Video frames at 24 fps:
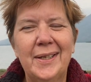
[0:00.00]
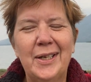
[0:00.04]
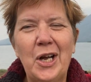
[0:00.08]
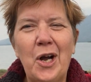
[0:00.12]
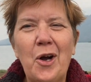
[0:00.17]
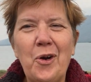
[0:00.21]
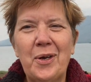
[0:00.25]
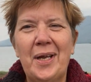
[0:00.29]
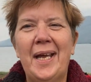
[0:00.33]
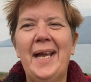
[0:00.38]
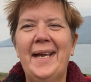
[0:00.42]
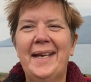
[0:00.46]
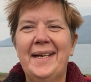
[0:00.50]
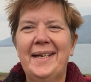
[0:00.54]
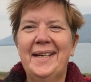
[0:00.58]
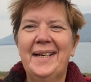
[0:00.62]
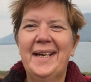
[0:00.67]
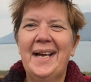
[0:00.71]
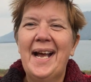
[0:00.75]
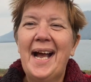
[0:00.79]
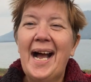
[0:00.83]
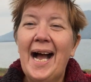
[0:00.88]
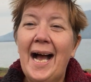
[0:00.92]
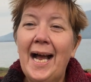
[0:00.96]
Okay,
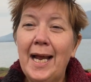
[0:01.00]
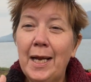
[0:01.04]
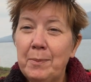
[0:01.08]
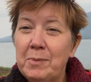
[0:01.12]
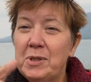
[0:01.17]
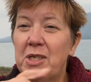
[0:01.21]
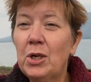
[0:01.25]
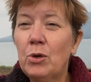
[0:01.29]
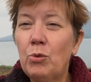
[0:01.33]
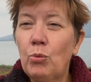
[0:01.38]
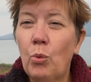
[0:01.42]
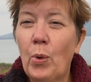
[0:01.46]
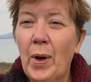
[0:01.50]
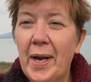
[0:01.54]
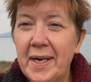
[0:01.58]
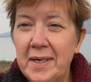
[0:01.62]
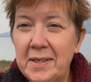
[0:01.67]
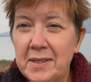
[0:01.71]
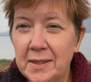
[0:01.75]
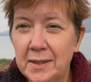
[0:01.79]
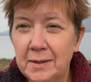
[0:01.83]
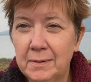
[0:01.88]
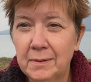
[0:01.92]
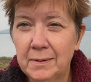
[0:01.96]
I am done
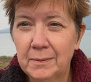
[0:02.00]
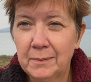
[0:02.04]
ranting.